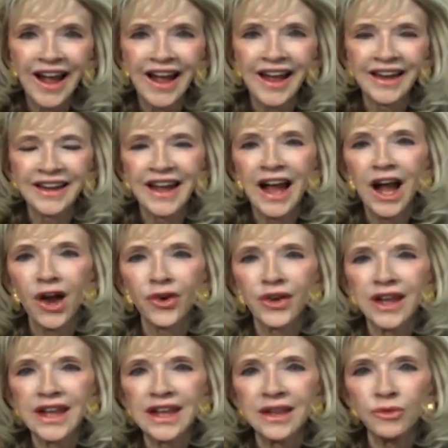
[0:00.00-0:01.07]
and how
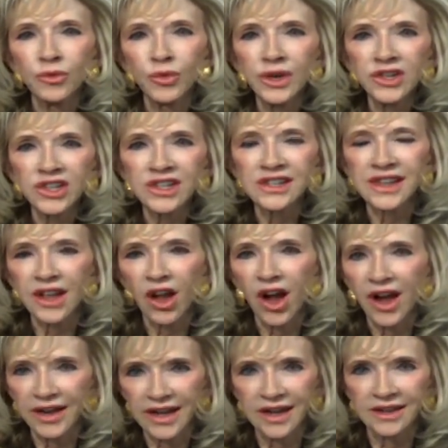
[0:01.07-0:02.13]
he reaches the
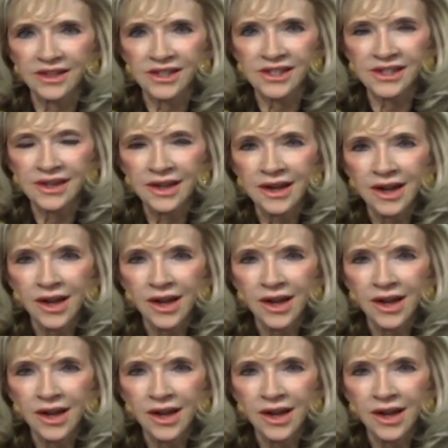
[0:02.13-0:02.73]
audience